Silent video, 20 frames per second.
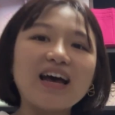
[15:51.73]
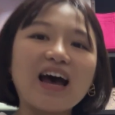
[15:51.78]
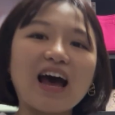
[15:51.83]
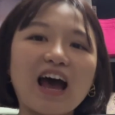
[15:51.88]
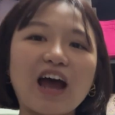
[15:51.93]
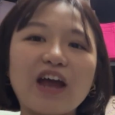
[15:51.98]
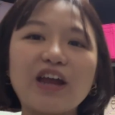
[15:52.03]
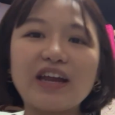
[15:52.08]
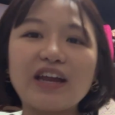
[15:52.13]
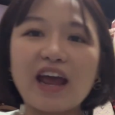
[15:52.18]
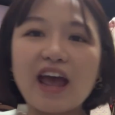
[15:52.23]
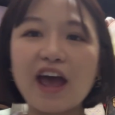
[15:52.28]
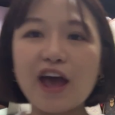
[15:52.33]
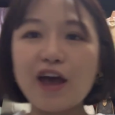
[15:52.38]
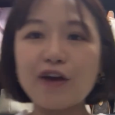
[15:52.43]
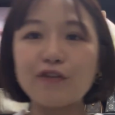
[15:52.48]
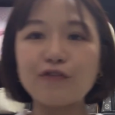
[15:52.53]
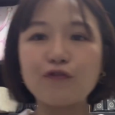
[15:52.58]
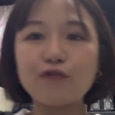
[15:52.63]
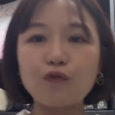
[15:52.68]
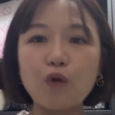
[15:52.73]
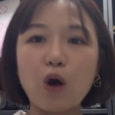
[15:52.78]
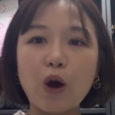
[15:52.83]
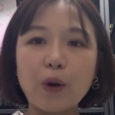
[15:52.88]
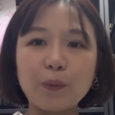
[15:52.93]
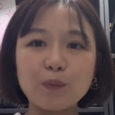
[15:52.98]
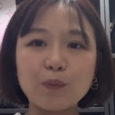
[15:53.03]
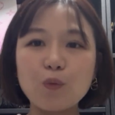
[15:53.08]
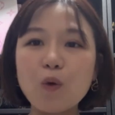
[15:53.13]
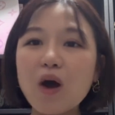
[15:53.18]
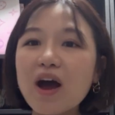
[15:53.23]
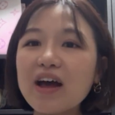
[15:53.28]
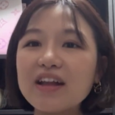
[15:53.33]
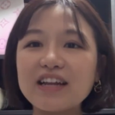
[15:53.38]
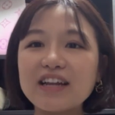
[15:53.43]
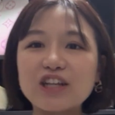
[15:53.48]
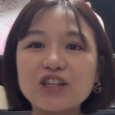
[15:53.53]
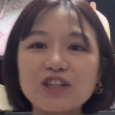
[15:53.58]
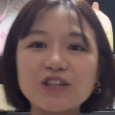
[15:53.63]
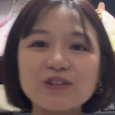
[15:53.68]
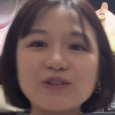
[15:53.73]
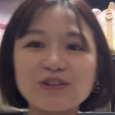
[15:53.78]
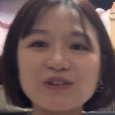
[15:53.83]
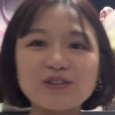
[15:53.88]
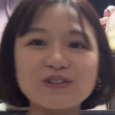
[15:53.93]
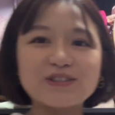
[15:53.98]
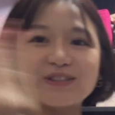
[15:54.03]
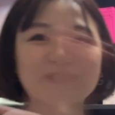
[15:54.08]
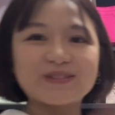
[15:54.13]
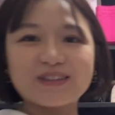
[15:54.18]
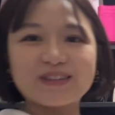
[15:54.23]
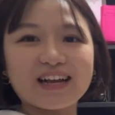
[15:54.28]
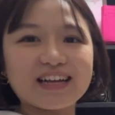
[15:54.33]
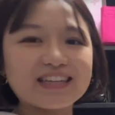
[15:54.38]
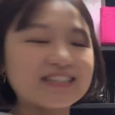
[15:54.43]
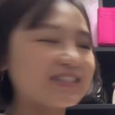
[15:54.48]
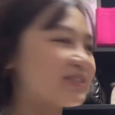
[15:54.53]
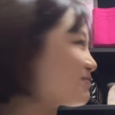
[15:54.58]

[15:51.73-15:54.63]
I have one that does